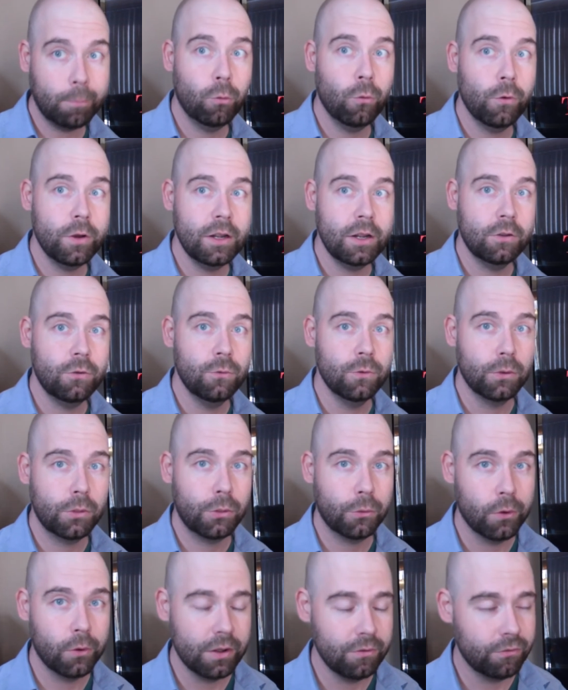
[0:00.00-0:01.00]
pointing to an
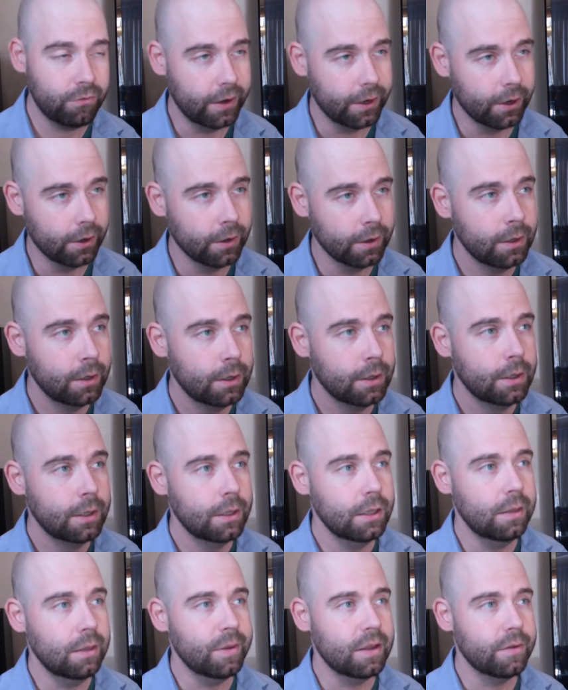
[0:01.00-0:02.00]
authority figure?
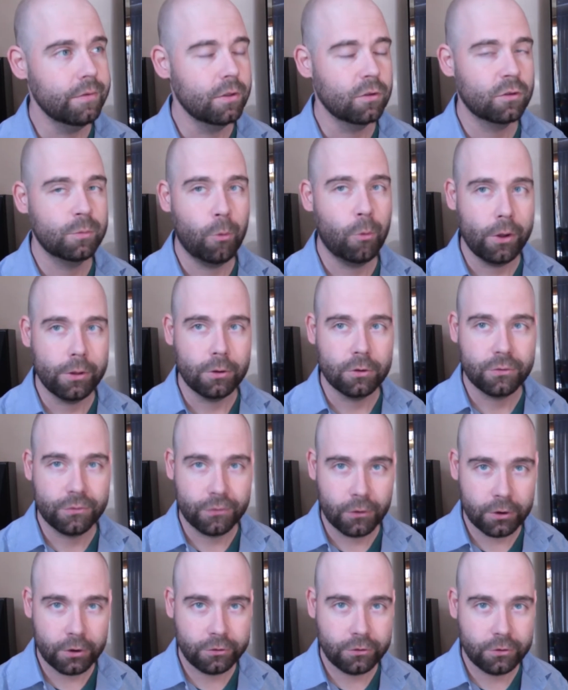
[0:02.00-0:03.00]
Let me give you the spoilers
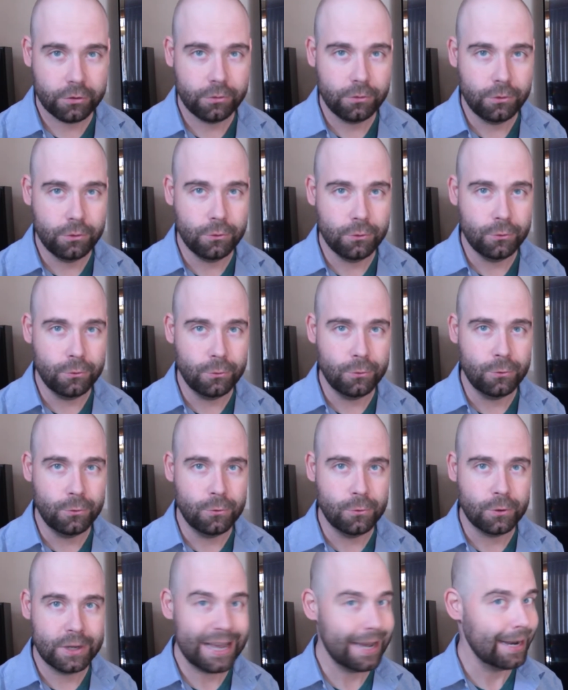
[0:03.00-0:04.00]
first.
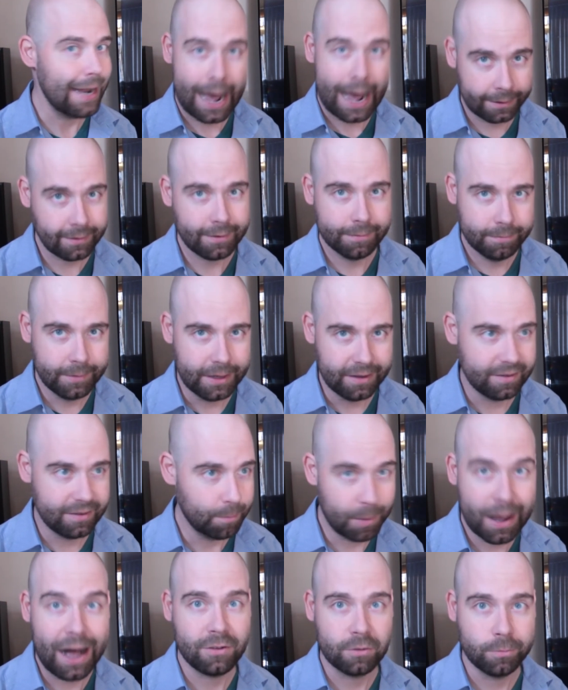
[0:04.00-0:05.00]
You cannot. It's
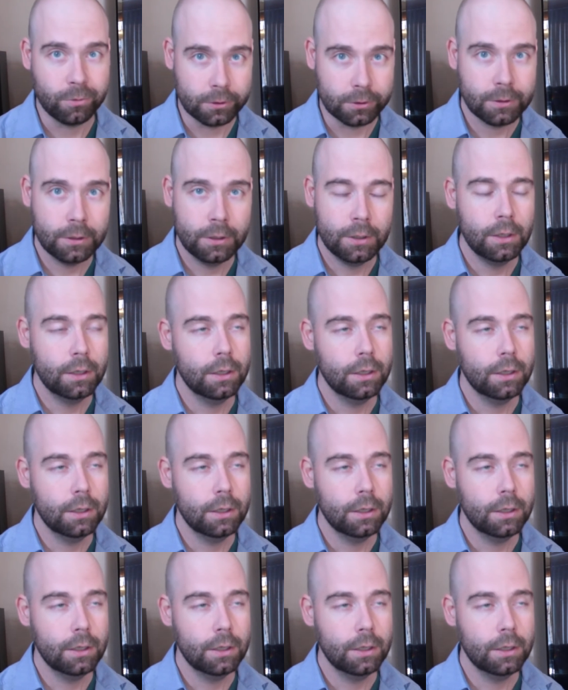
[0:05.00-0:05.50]
impossible.